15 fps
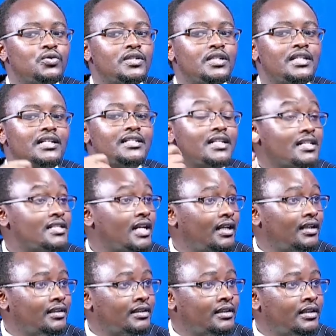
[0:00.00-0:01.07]
say that's a
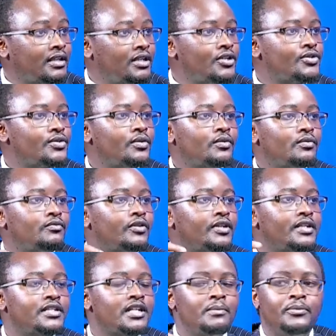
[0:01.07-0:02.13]
child. So,
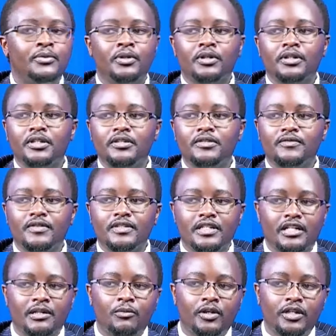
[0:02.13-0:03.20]
for example, if
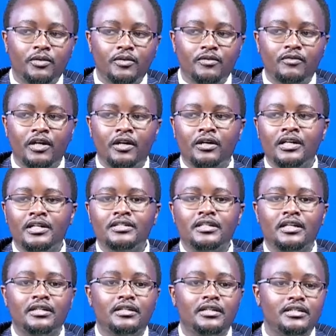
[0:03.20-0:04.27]
it's a robbery with
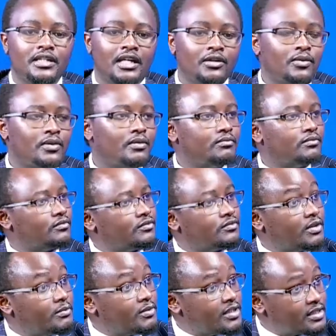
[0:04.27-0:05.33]
violence and the child
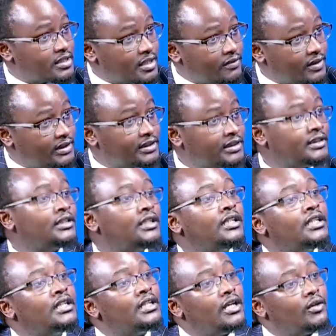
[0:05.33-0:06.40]
maybe is 17,
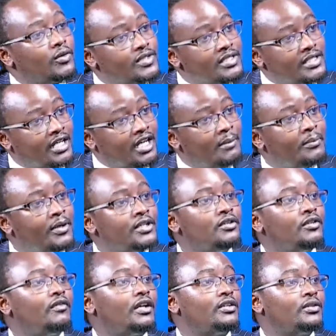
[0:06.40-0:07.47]
I was in the
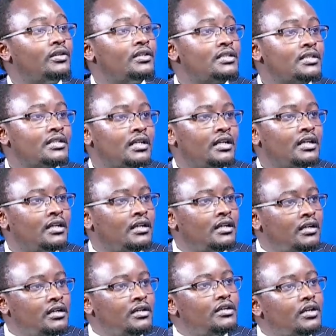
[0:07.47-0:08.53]
company of adults,
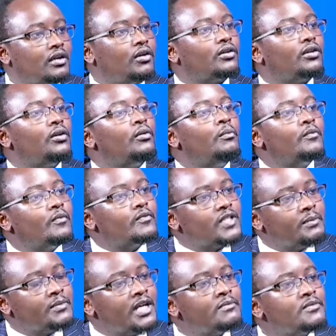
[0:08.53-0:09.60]
the law
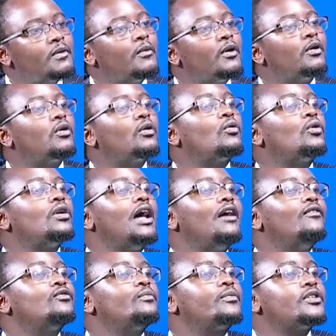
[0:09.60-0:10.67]
sometimes will
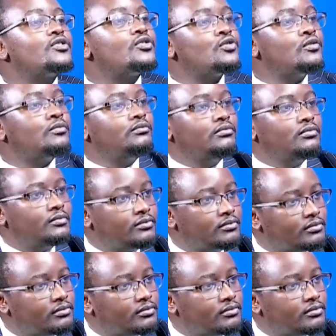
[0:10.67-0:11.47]
have to presume